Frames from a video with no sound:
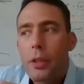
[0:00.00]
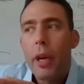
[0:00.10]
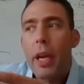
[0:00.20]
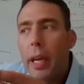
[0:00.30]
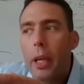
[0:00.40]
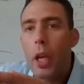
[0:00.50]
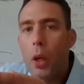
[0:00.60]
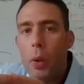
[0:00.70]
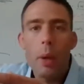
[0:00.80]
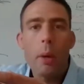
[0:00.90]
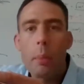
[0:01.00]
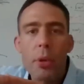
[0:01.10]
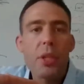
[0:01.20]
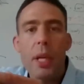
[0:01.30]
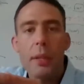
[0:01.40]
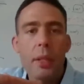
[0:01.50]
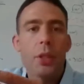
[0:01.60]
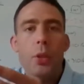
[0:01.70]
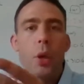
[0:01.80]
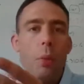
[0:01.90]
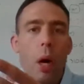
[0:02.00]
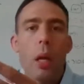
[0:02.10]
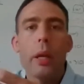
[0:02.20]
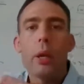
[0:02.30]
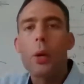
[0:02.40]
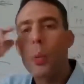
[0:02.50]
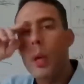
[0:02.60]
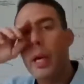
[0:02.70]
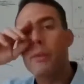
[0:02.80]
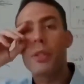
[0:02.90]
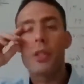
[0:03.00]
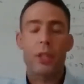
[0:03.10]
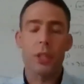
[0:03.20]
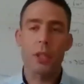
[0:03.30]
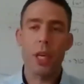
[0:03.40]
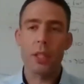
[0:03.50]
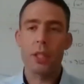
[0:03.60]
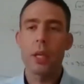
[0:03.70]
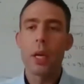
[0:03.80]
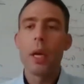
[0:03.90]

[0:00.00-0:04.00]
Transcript: draining a percentage to a wallet, or whatever, such and such.